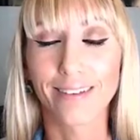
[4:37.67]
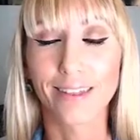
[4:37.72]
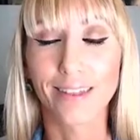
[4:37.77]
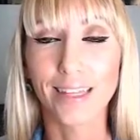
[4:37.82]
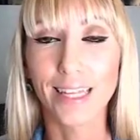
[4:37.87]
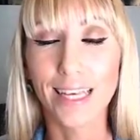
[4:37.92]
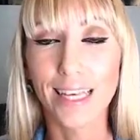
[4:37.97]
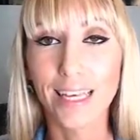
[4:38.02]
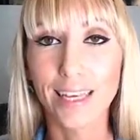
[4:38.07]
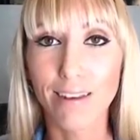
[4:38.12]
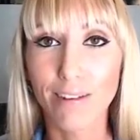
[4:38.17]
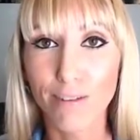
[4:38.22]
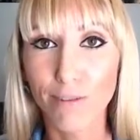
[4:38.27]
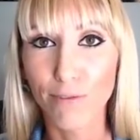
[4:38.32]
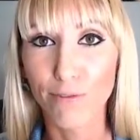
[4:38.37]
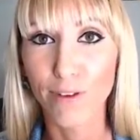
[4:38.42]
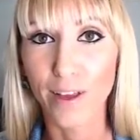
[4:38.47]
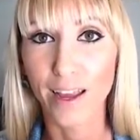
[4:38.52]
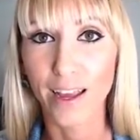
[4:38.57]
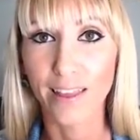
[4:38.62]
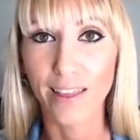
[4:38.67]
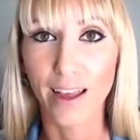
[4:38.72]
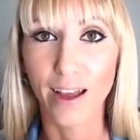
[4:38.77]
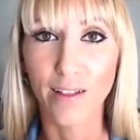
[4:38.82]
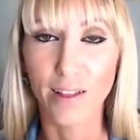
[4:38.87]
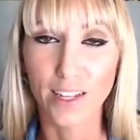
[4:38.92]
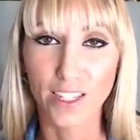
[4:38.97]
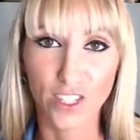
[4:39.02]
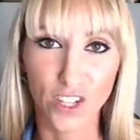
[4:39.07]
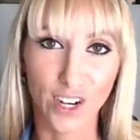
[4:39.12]
leave and now
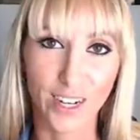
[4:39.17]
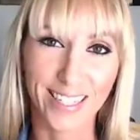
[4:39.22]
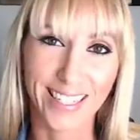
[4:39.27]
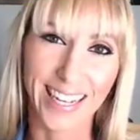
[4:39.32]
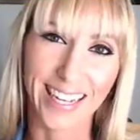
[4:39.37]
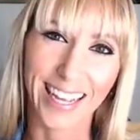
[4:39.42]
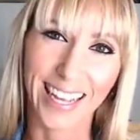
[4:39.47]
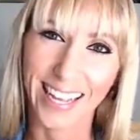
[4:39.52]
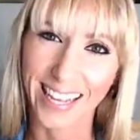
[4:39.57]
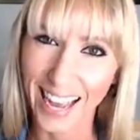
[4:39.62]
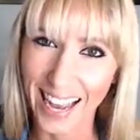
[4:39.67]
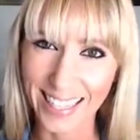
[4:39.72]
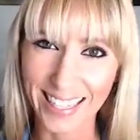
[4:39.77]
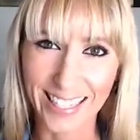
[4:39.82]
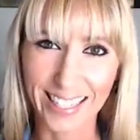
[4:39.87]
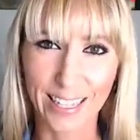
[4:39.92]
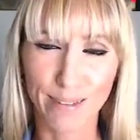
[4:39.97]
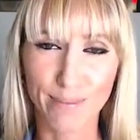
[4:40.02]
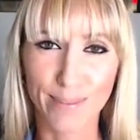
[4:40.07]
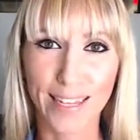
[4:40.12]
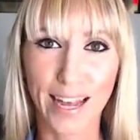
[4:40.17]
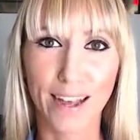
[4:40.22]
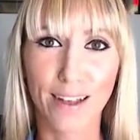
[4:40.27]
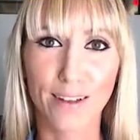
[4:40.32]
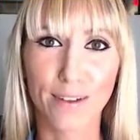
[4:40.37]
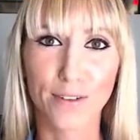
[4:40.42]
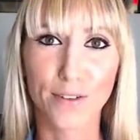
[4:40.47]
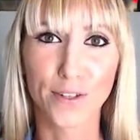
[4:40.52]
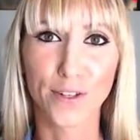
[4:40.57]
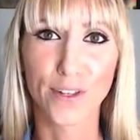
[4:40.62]
they start second guessing
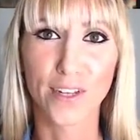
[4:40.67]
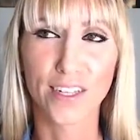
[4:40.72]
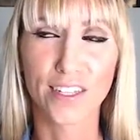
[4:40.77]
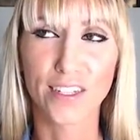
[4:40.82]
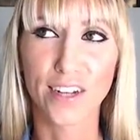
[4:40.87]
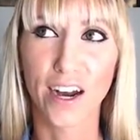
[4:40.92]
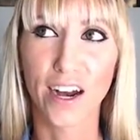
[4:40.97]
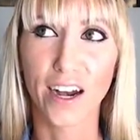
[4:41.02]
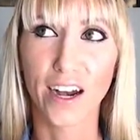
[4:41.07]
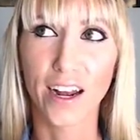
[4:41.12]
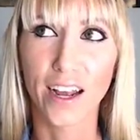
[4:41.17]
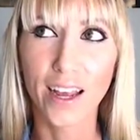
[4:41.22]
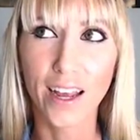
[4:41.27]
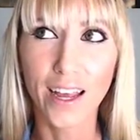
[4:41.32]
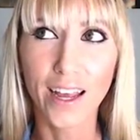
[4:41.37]
themselves, or they start